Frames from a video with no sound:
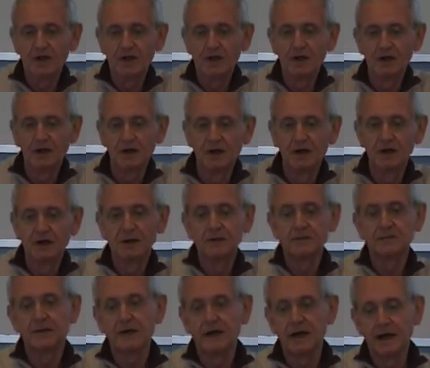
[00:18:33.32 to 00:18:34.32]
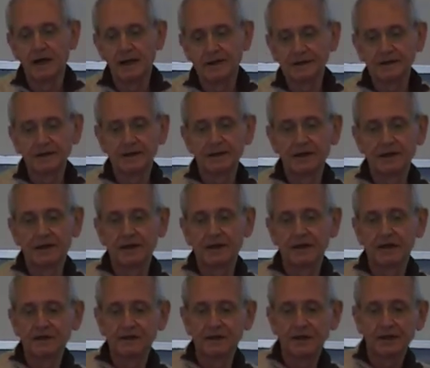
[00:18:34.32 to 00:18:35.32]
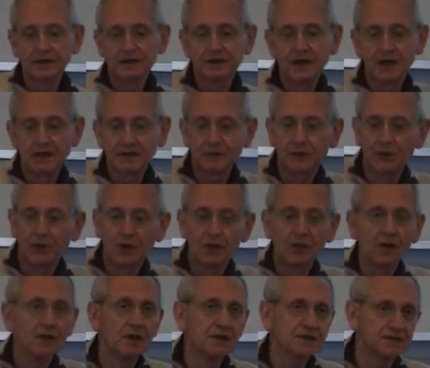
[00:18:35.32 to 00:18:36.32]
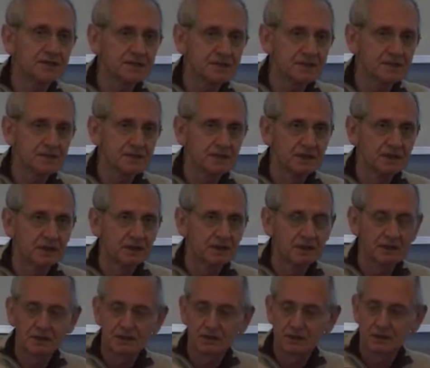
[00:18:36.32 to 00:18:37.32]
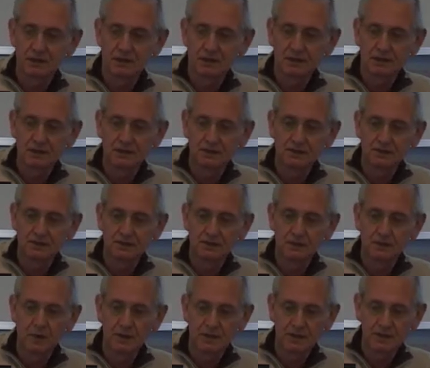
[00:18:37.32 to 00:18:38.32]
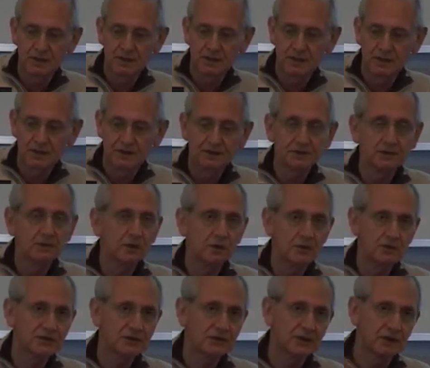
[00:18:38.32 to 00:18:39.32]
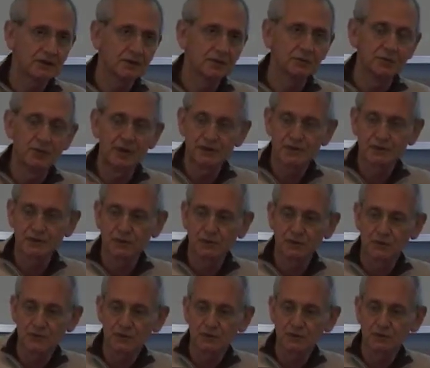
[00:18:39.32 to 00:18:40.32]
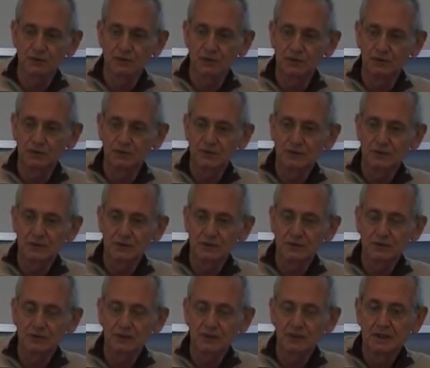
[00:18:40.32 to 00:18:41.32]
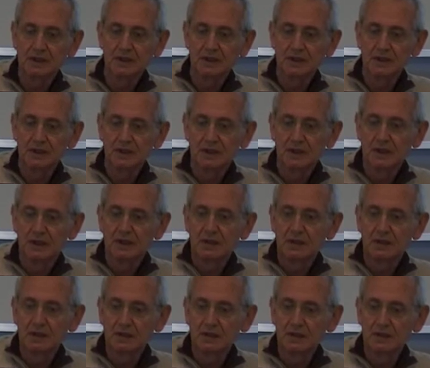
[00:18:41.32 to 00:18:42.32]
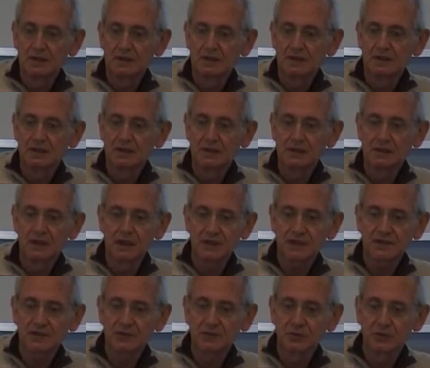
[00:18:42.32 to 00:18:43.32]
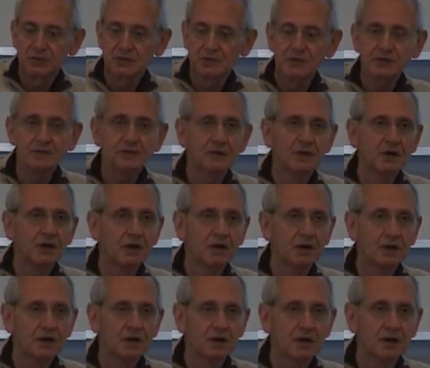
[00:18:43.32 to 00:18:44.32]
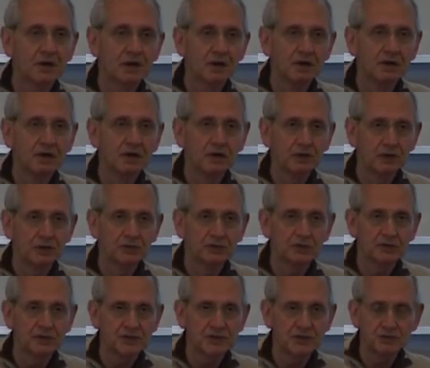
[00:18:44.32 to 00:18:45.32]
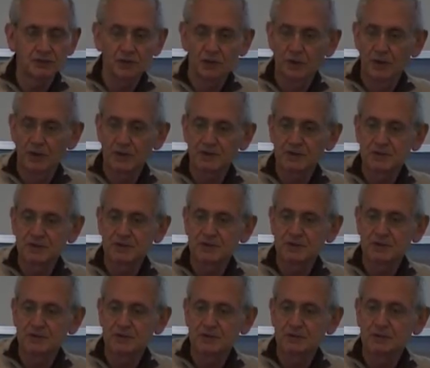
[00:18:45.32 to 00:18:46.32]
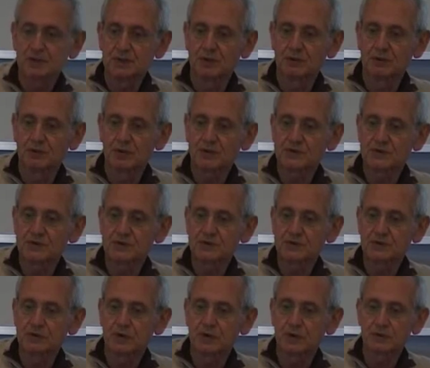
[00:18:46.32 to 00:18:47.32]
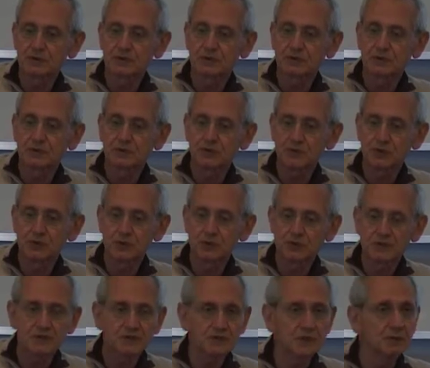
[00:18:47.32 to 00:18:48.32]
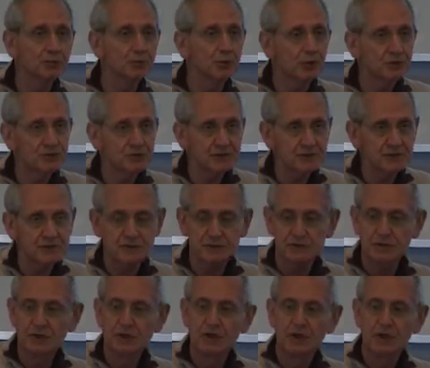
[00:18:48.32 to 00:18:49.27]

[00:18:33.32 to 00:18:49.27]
And the CATFO analysis was later constructed based on this root definition. The customers of this information system are those receiving hospital services and purchases.